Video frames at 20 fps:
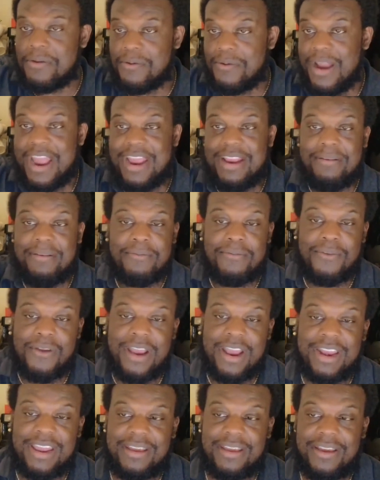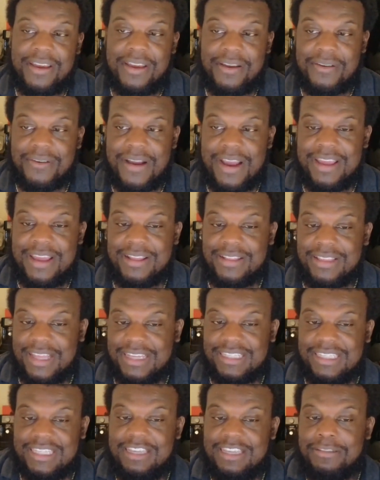right and ready, right? Like
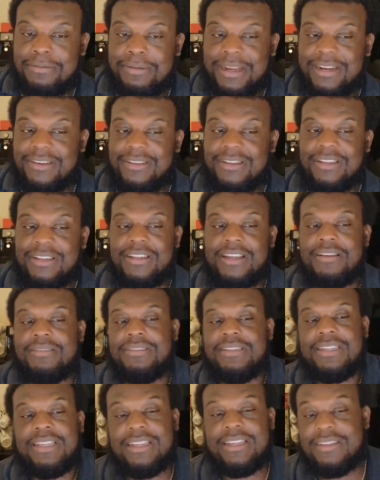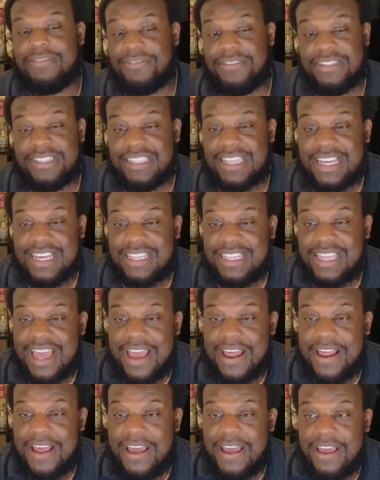Steve Spagnuolo loves the defense like
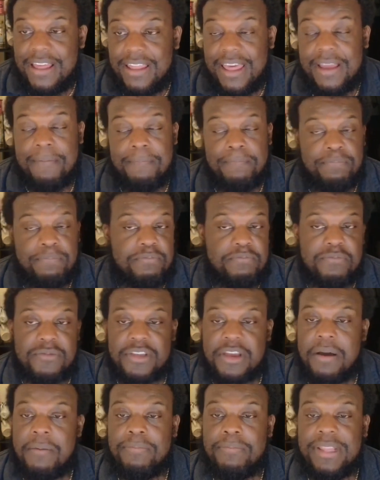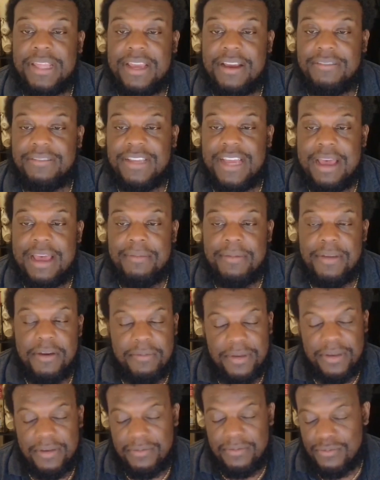that. Like, come playoff time, he'll
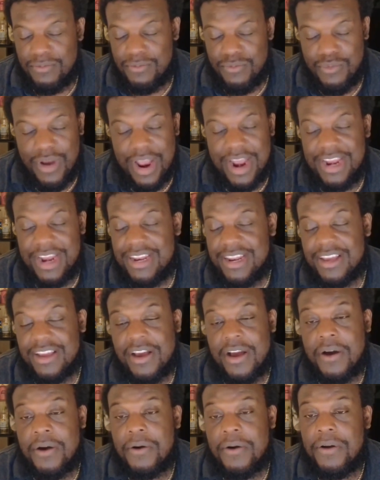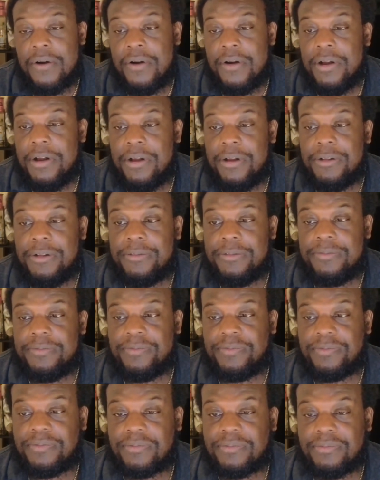be ready to go.
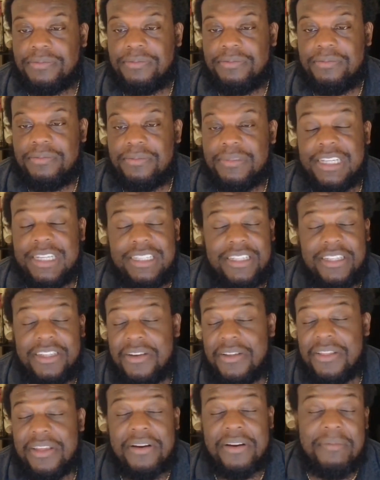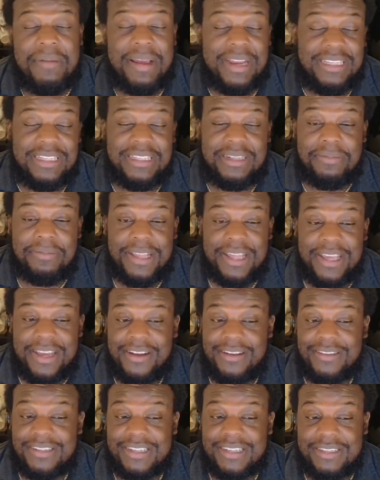Because they're going to make it to the
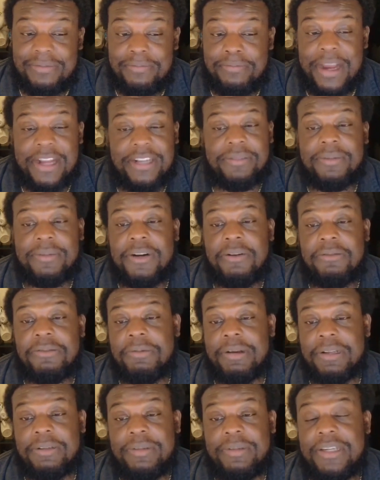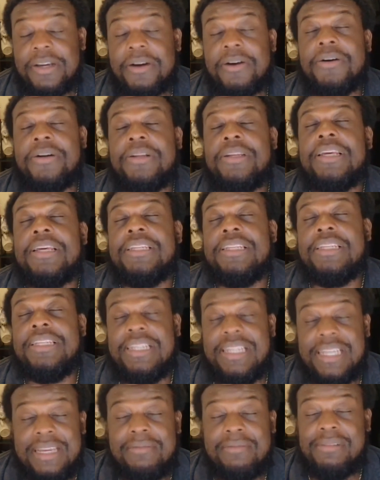playoffs because Patrick Mahomes is about to be on
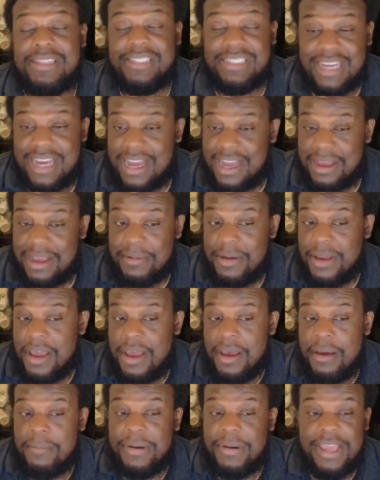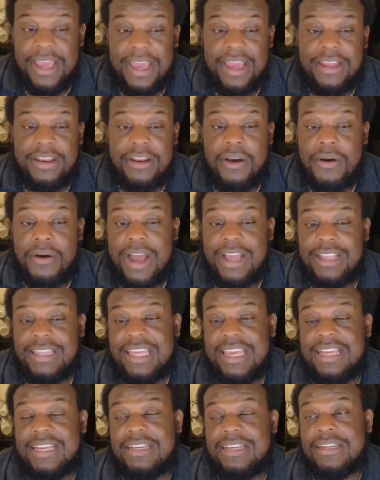demon time. But yeah, no, I
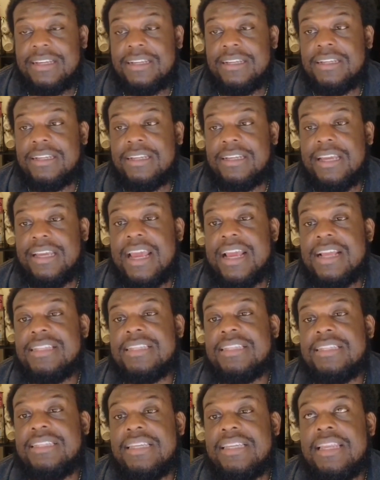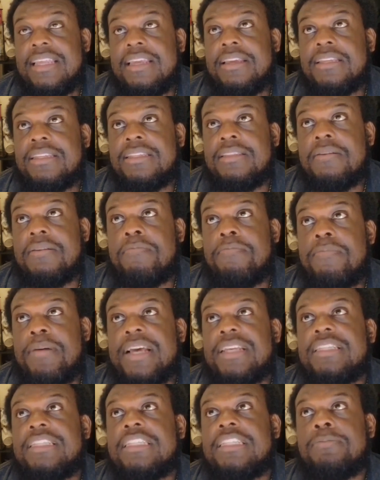think Kansas City is the
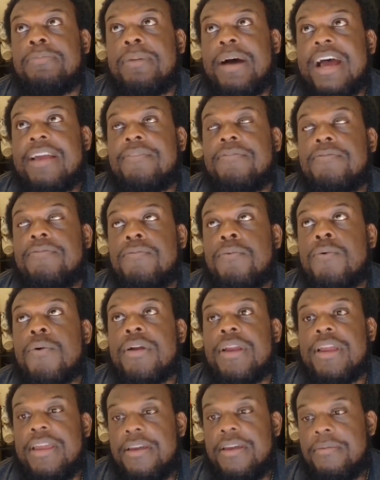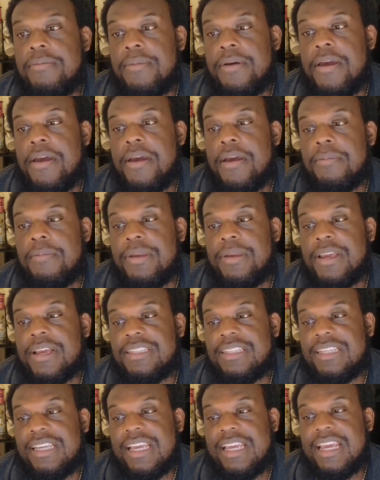best spot for him
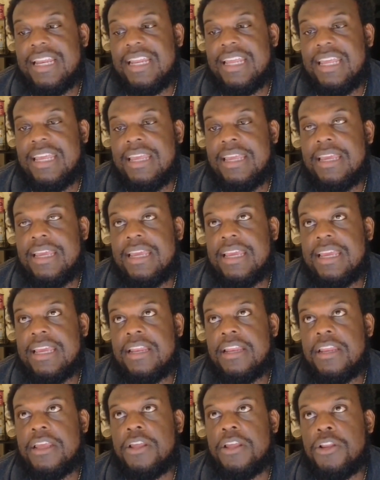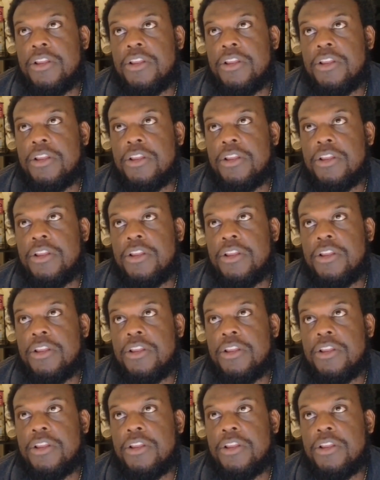because, again, he can